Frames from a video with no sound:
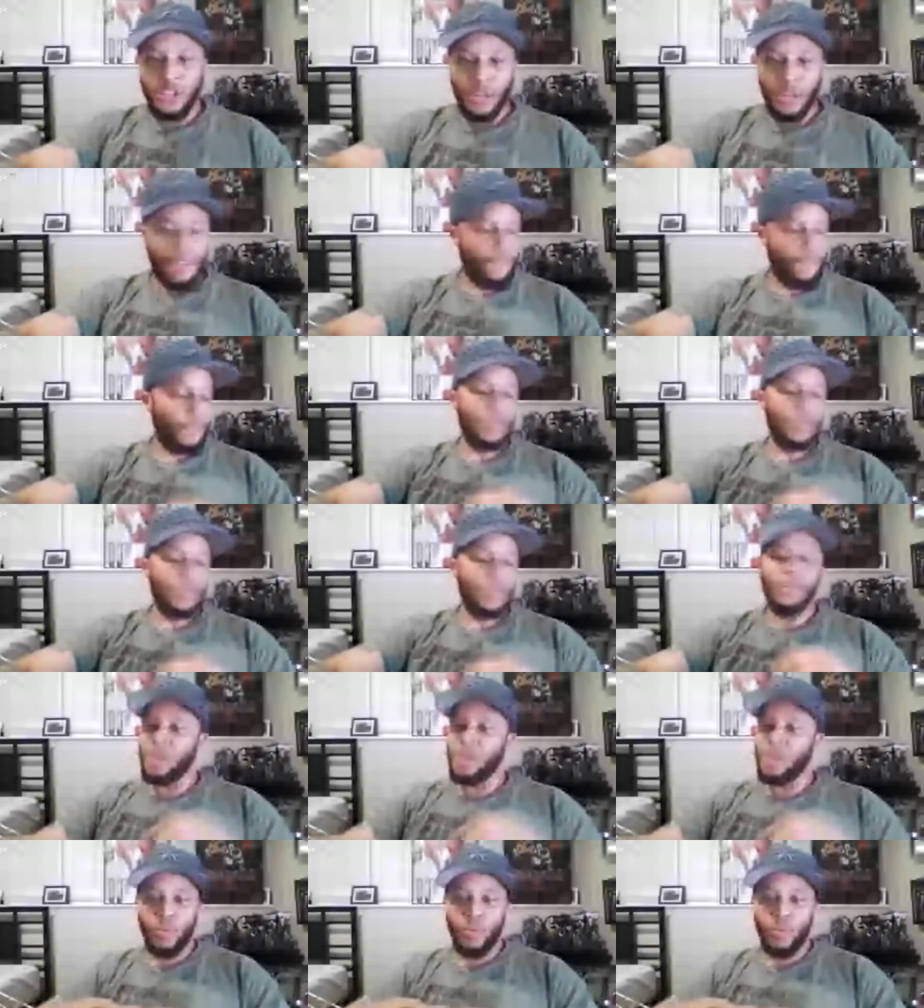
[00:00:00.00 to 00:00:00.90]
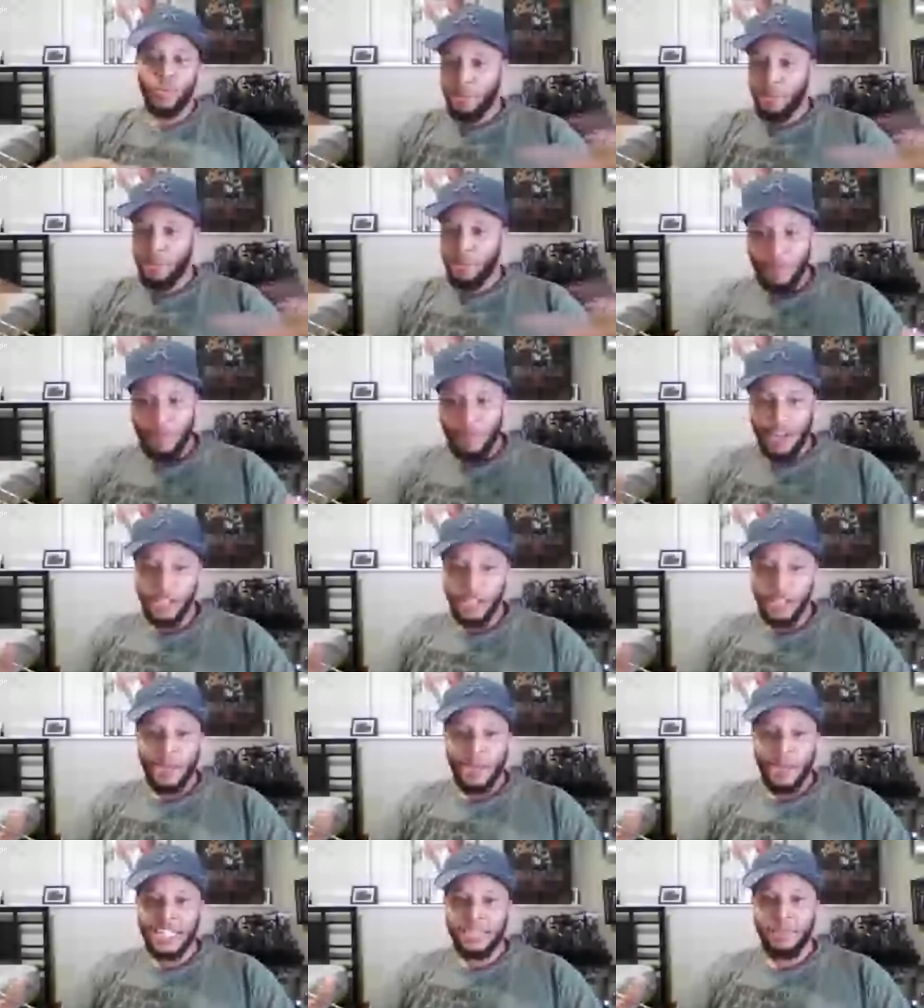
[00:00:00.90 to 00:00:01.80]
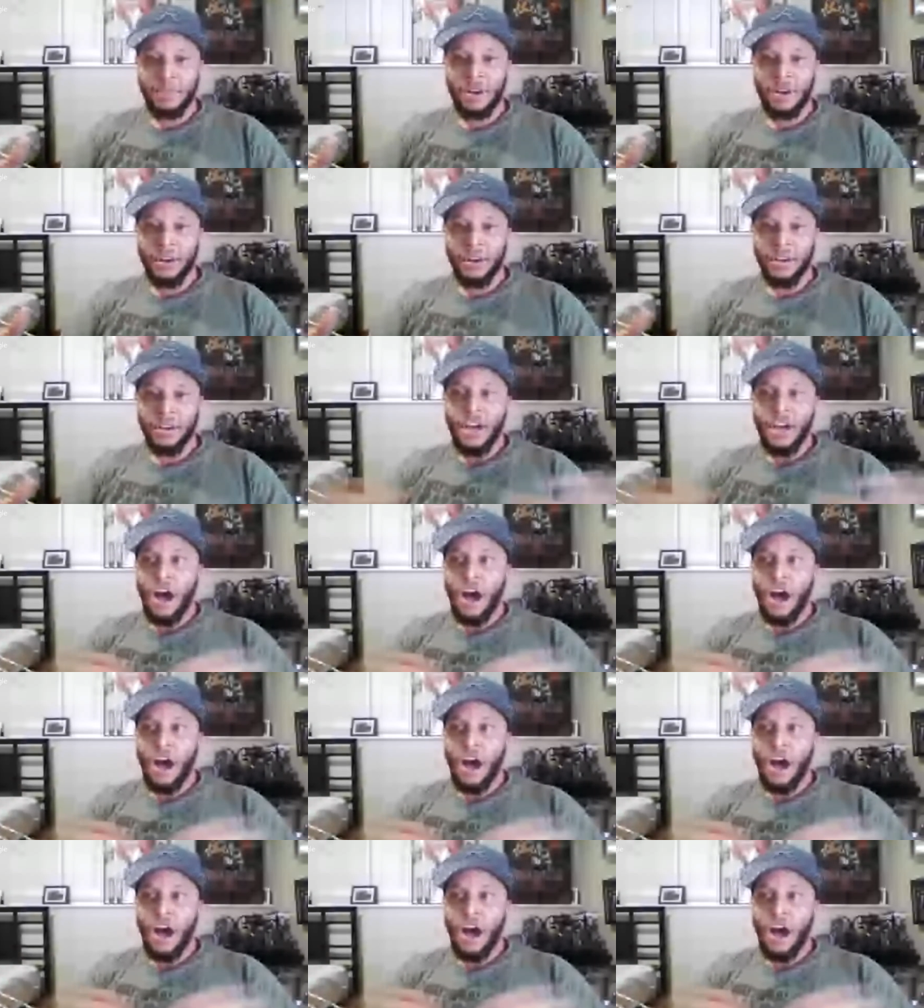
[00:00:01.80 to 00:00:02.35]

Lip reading: You want to bring up college basketball.